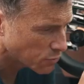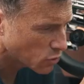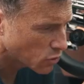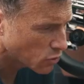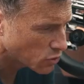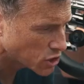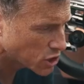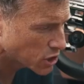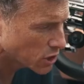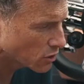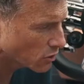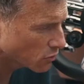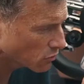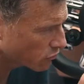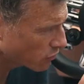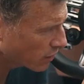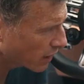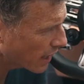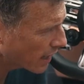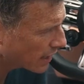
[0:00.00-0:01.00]
more
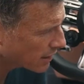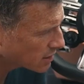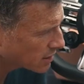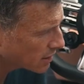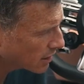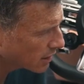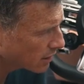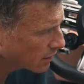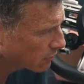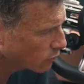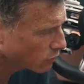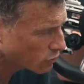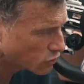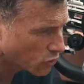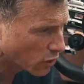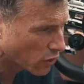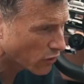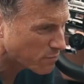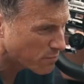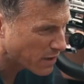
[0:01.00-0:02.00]
chilled, relaxing, and will
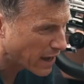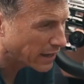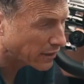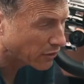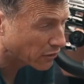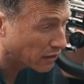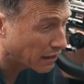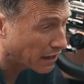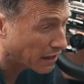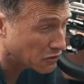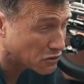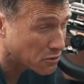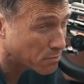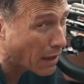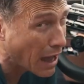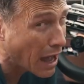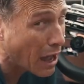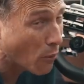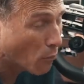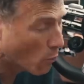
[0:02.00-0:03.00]
drive mainly on electric
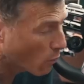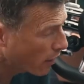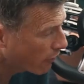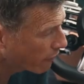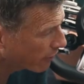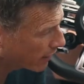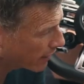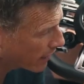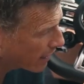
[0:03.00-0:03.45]
power where it